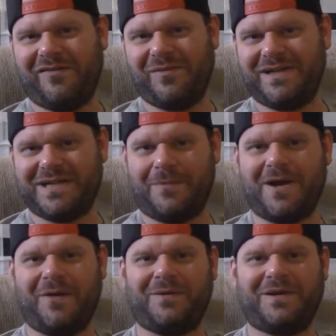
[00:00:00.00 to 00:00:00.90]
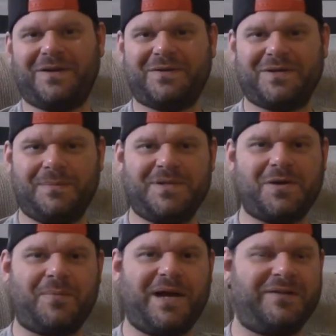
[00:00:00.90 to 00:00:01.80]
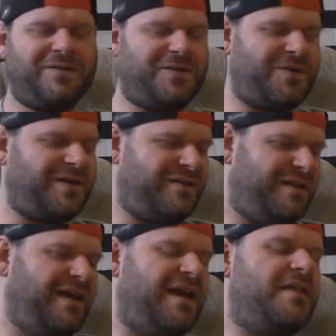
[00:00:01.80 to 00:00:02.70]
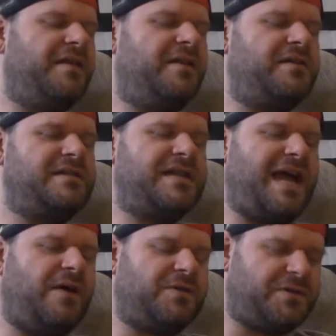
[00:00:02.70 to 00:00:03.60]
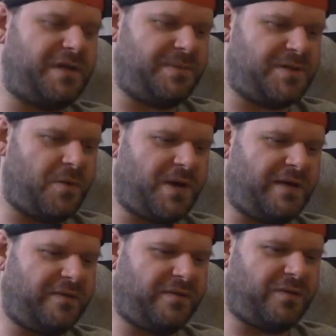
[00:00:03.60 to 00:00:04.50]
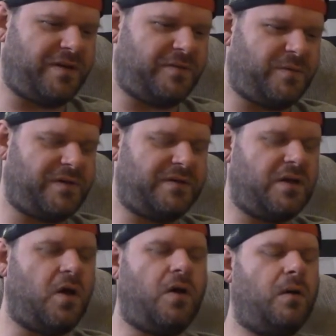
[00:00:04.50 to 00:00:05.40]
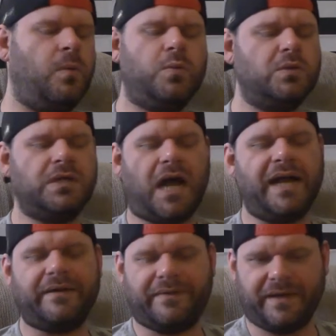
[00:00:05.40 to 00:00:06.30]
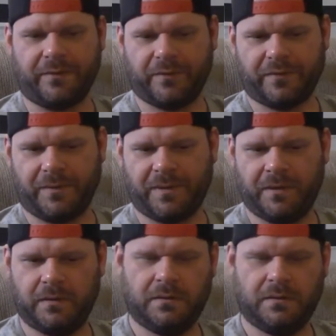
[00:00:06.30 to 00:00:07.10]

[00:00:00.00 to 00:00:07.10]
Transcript: everybody's coming out with their creepy Joe Biden stories. And then there's the counter creepy Joe Biden stories where oh, I didn't think he was creepy.